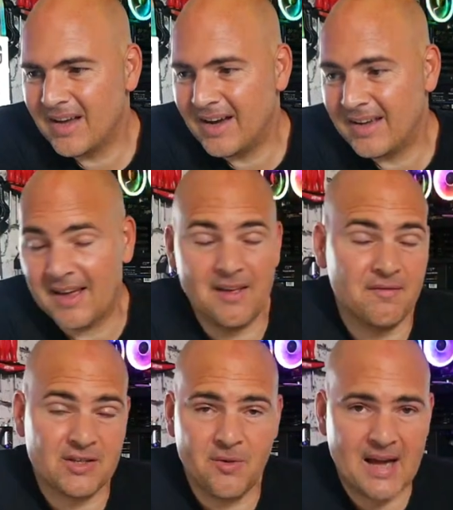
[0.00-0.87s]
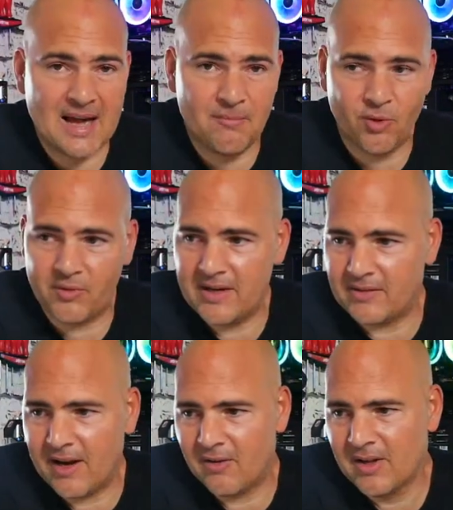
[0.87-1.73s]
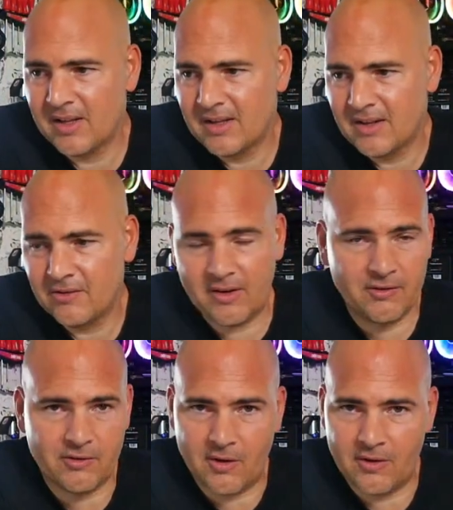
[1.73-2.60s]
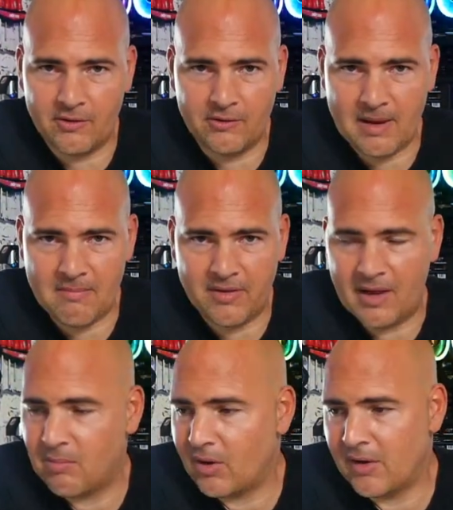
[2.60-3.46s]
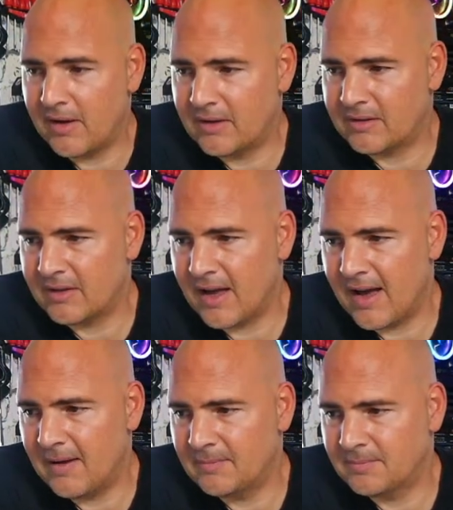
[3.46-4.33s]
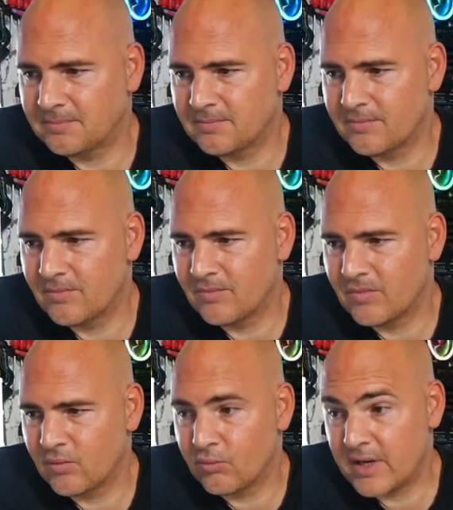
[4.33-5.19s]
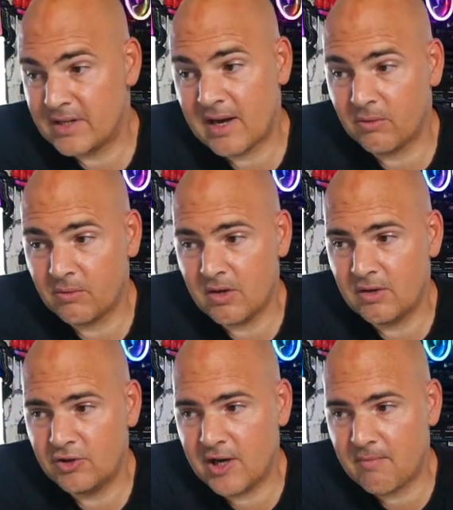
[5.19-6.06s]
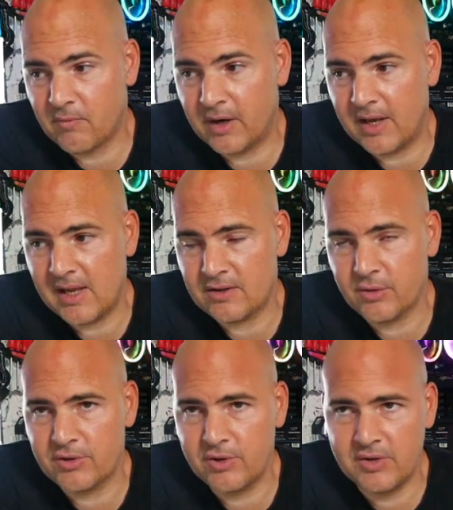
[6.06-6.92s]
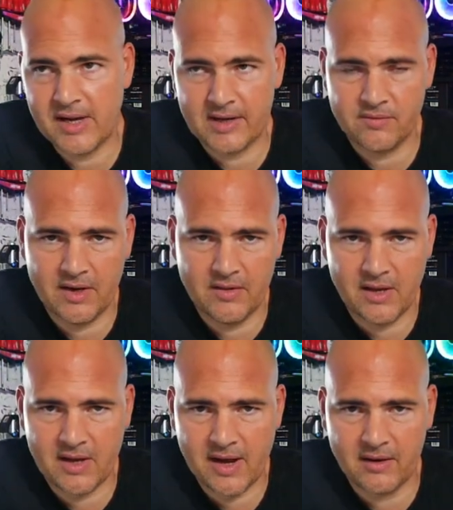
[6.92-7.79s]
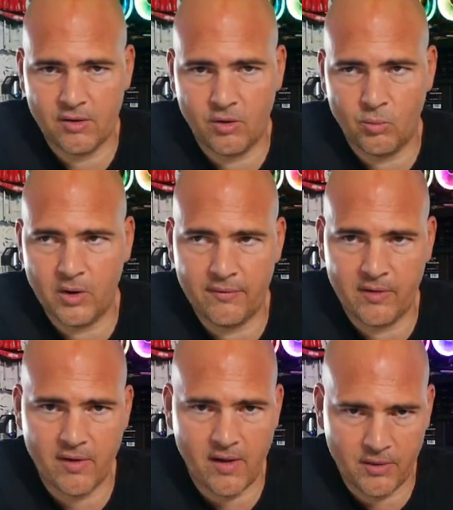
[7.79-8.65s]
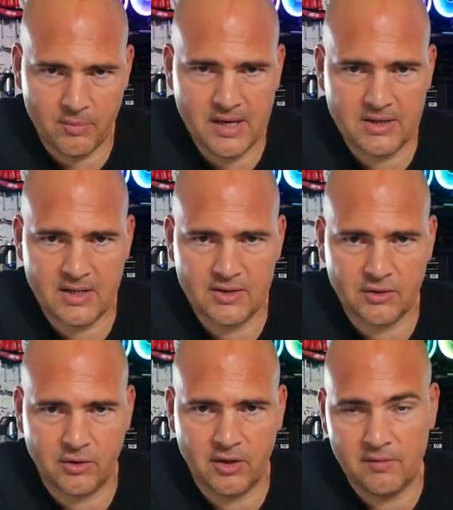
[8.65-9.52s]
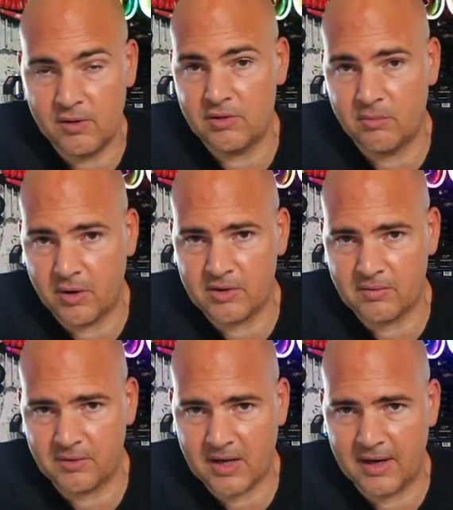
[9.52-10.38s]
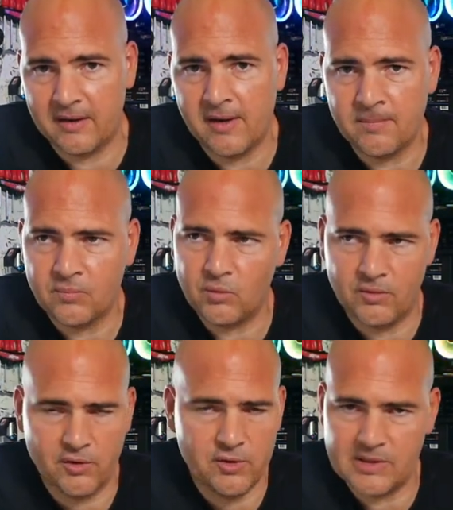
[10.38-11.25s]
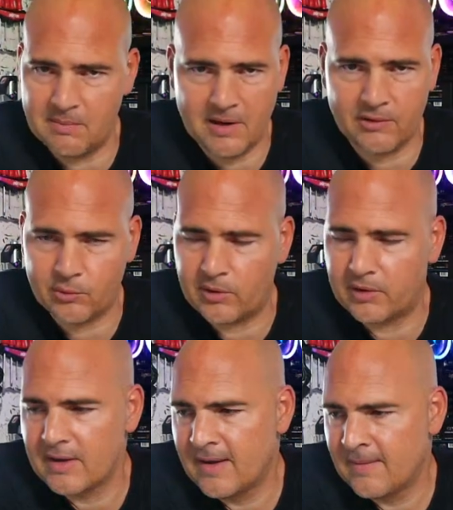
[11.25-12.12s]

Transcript: Yeah, if it's OEM or retail, chances are, same thing applies. Retail, generally, as long as you deactivate the account on whatever other PC it's on, you've used your Microsoft account with your username and password,